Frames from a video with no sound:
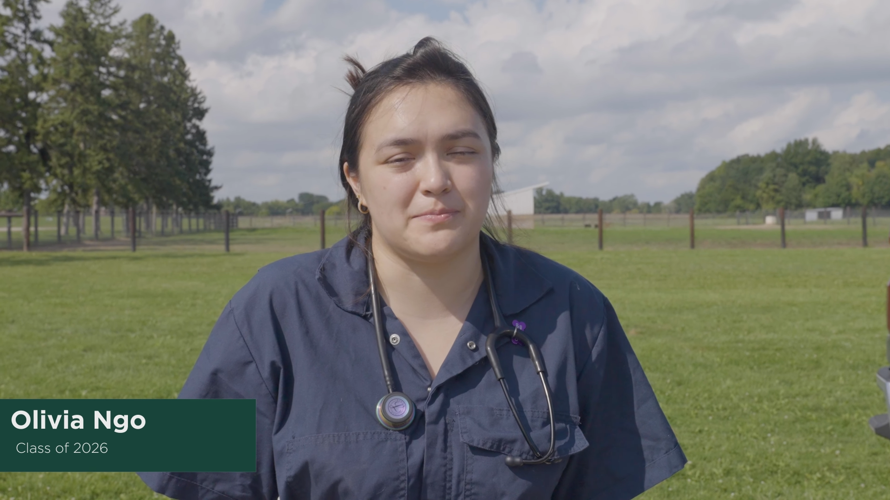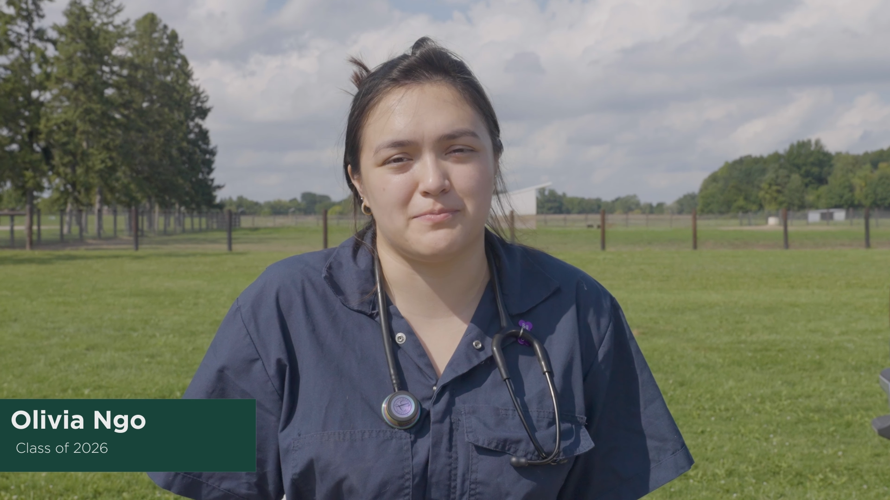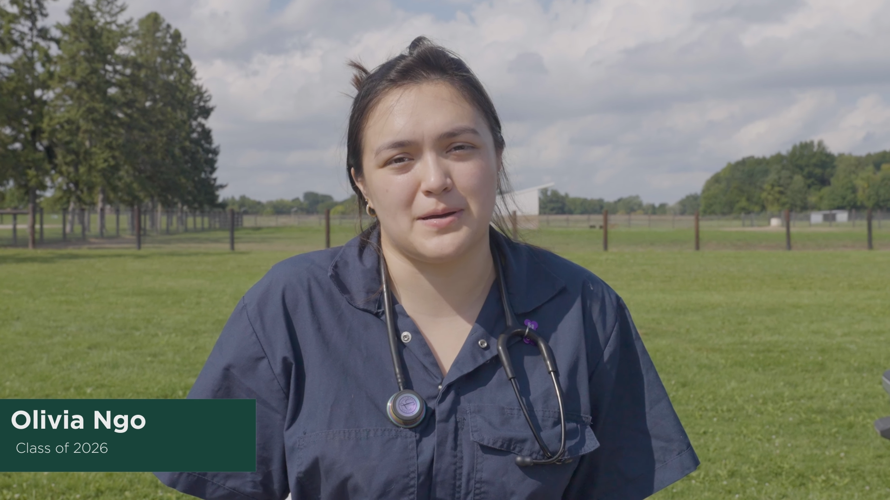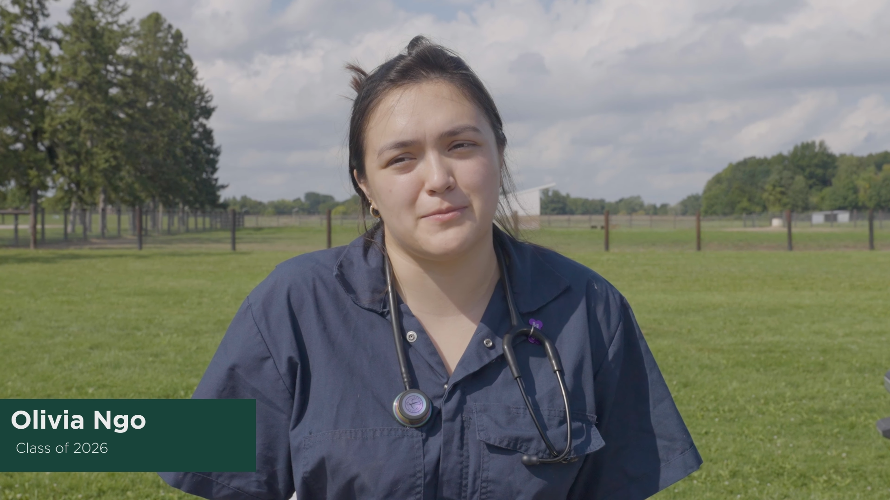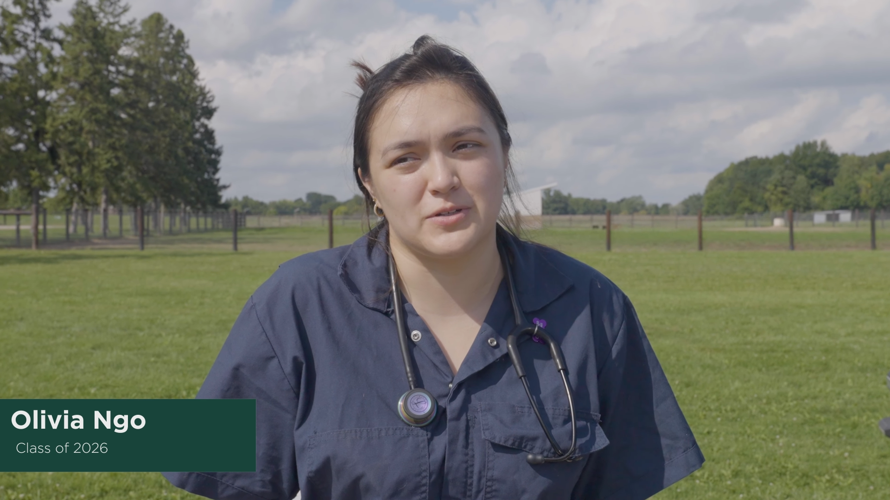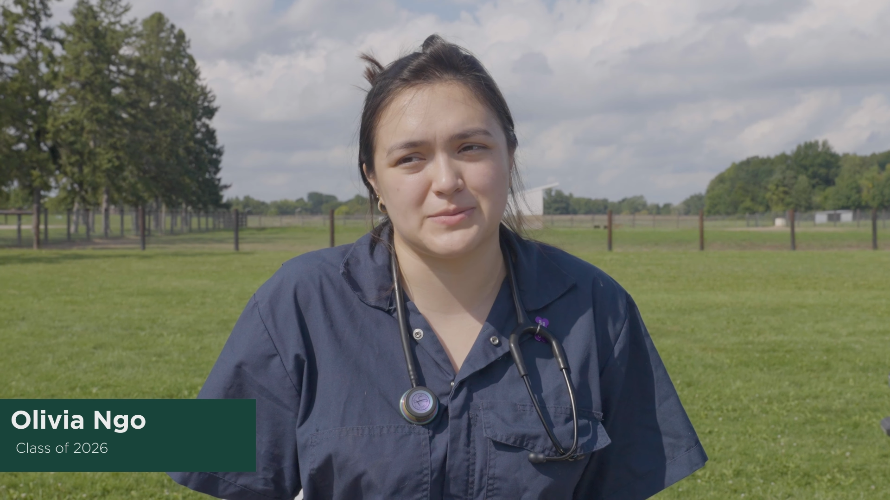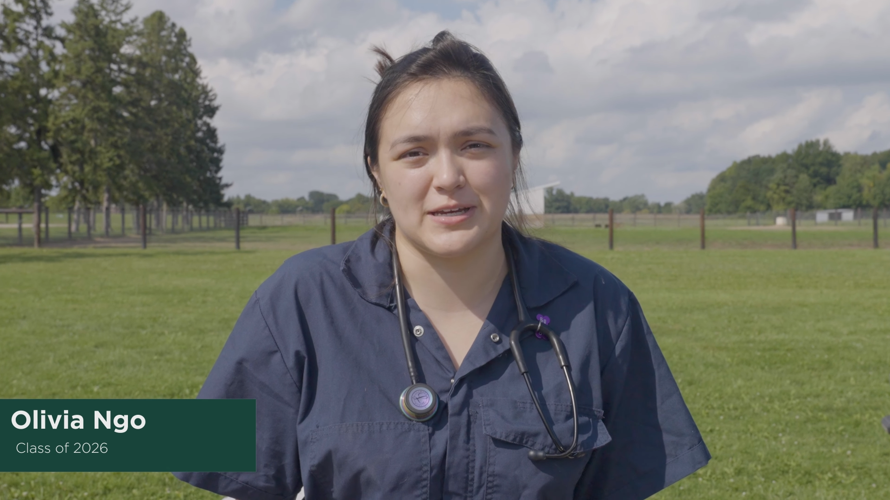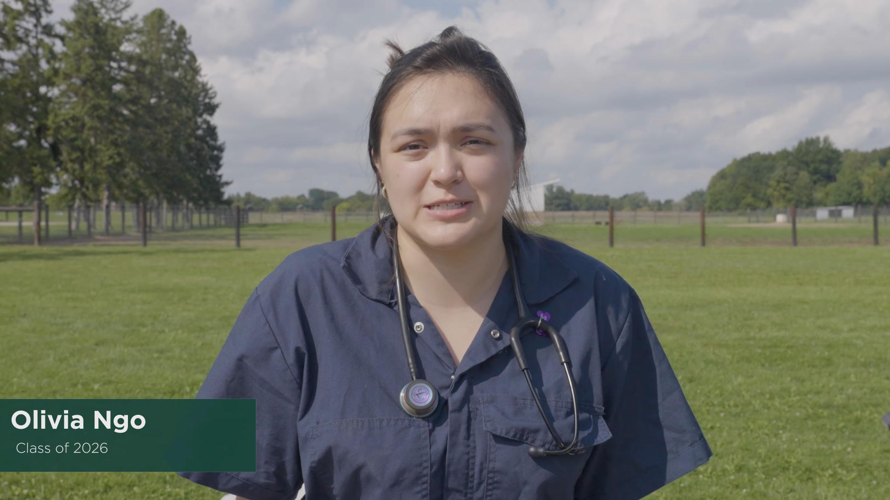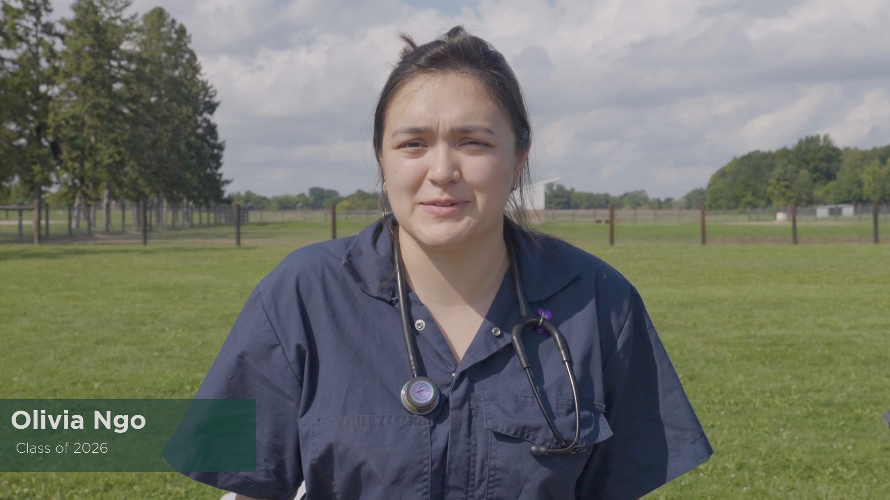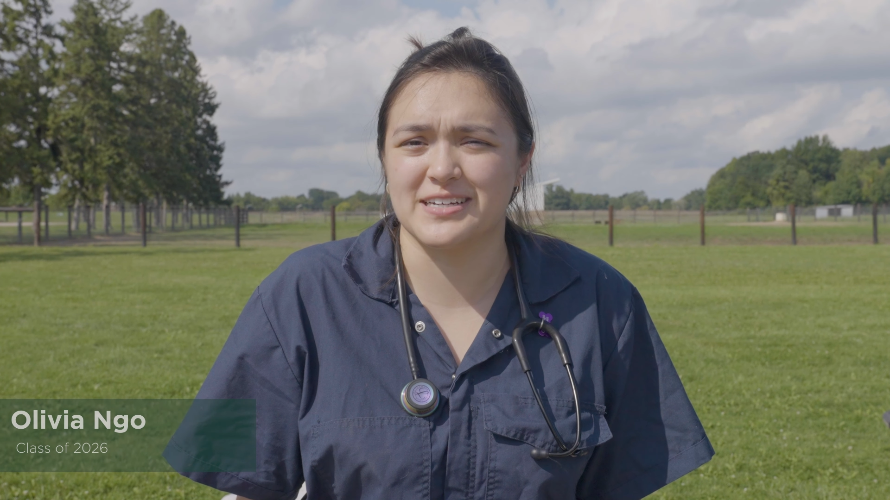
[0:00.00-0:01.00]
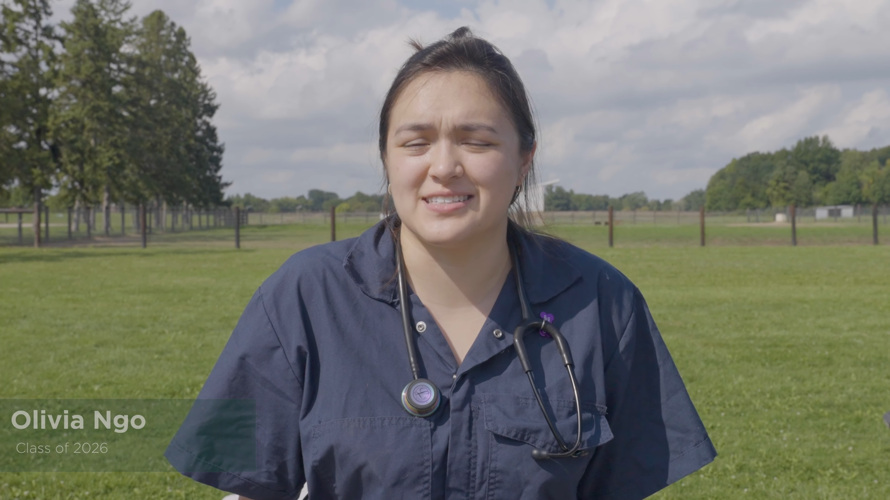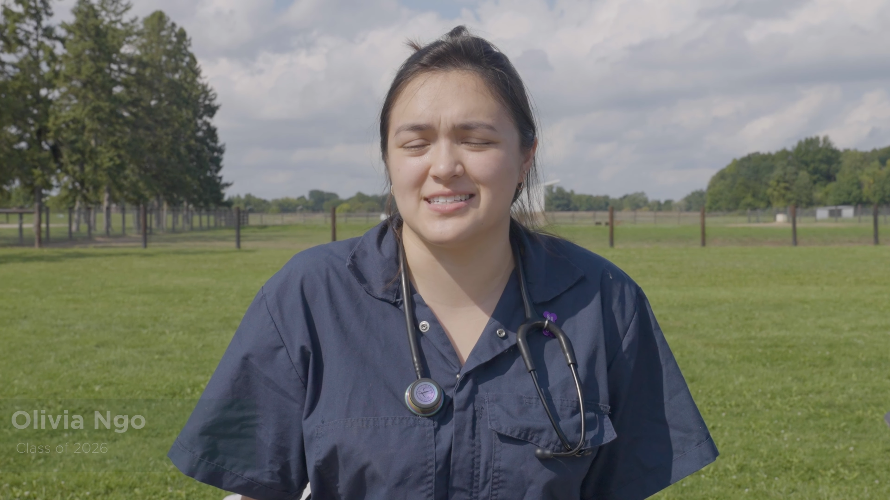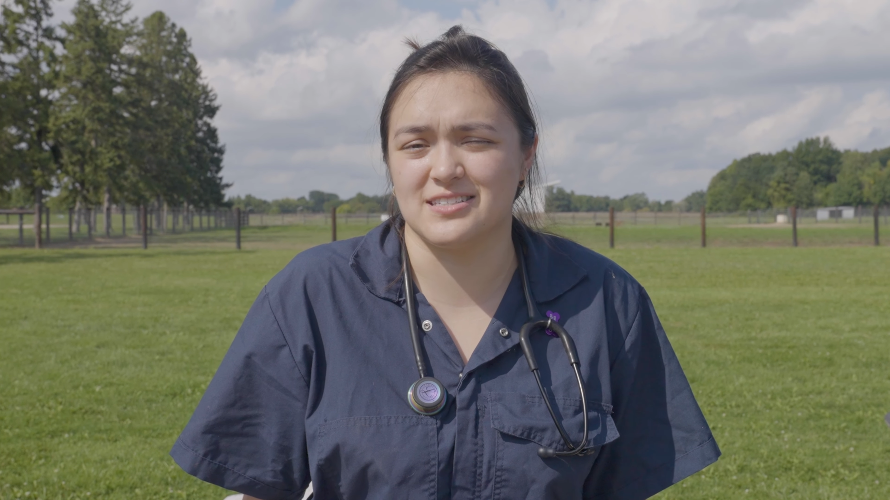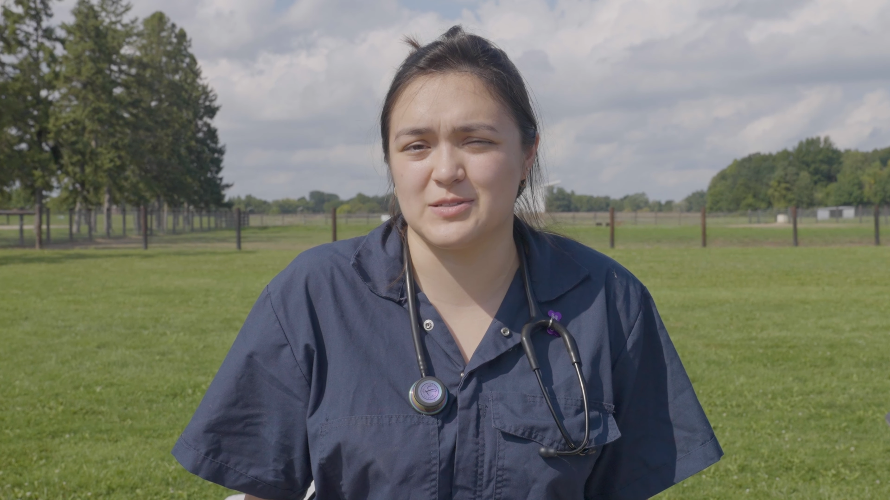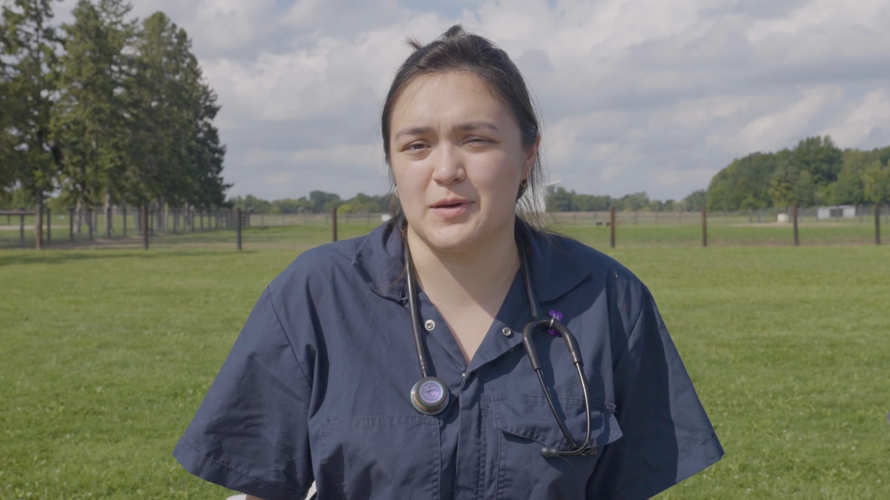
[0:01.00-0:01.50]
My, most of my experience
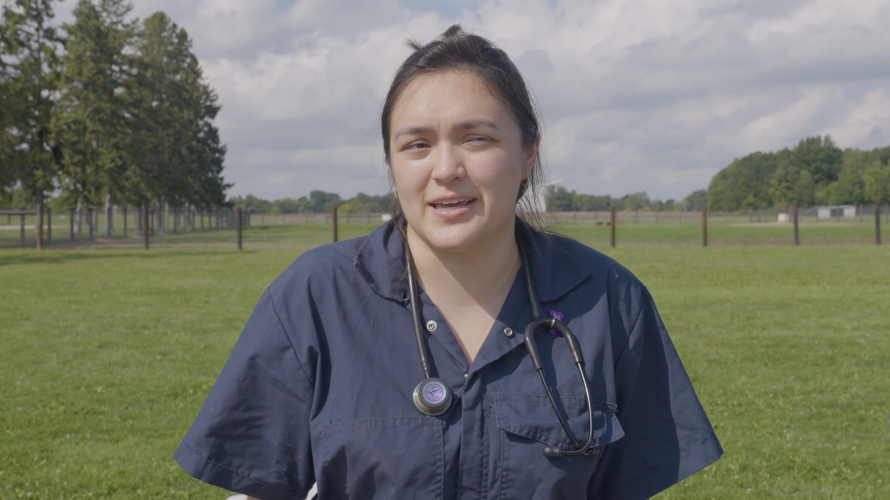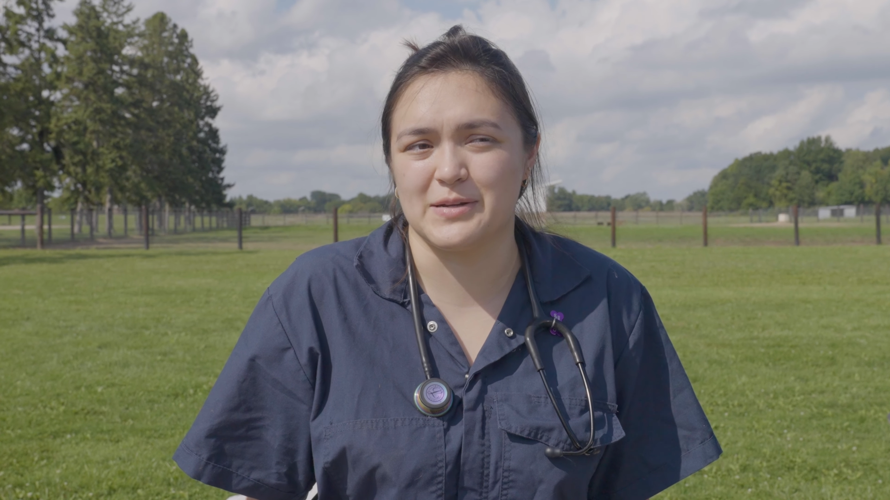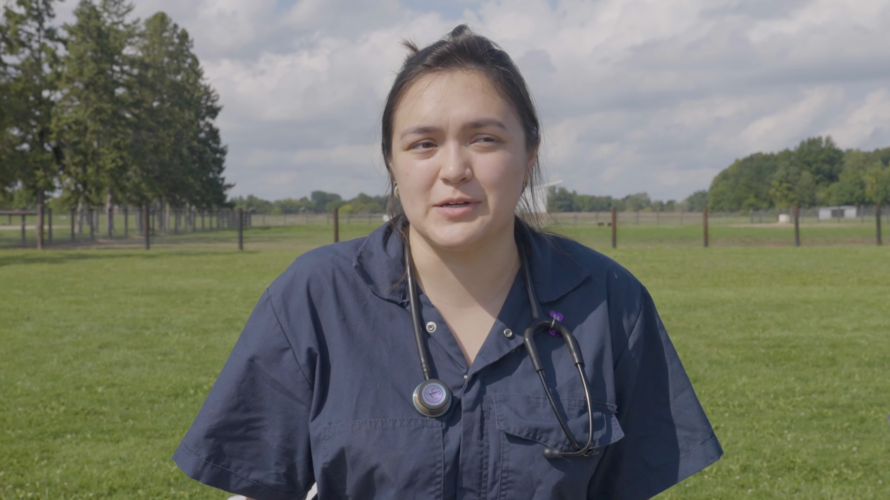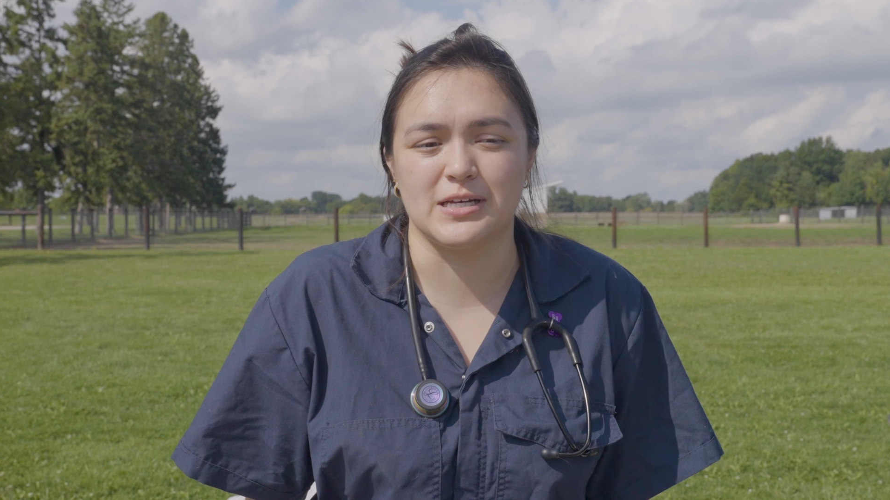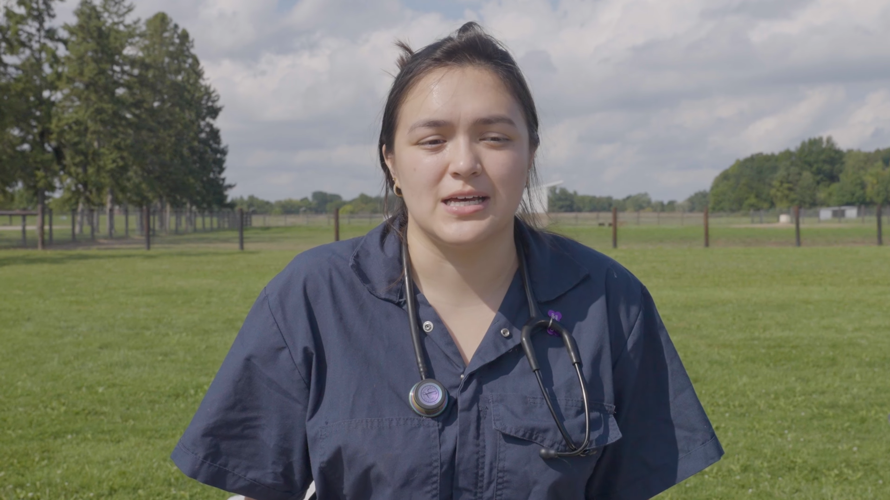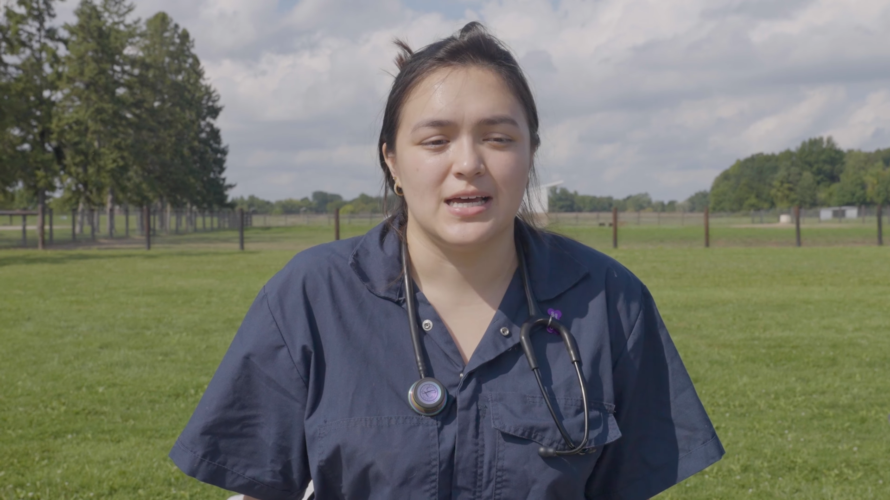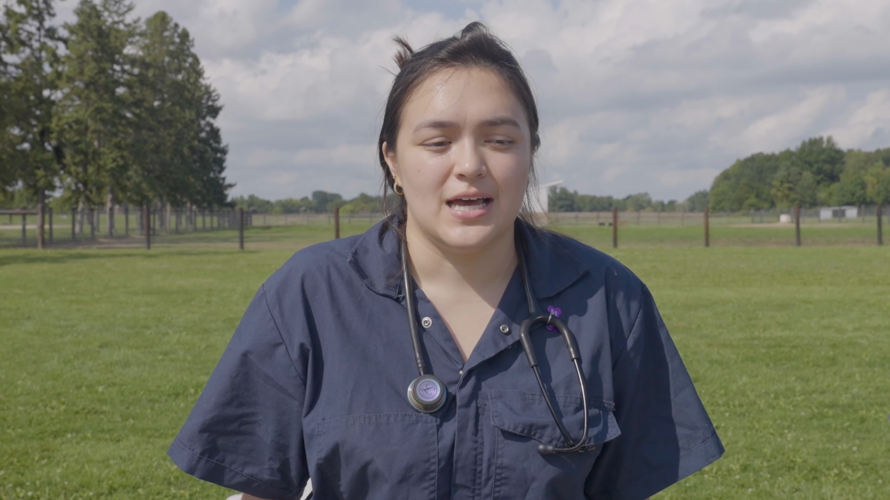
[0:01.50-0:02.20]
is in small animal.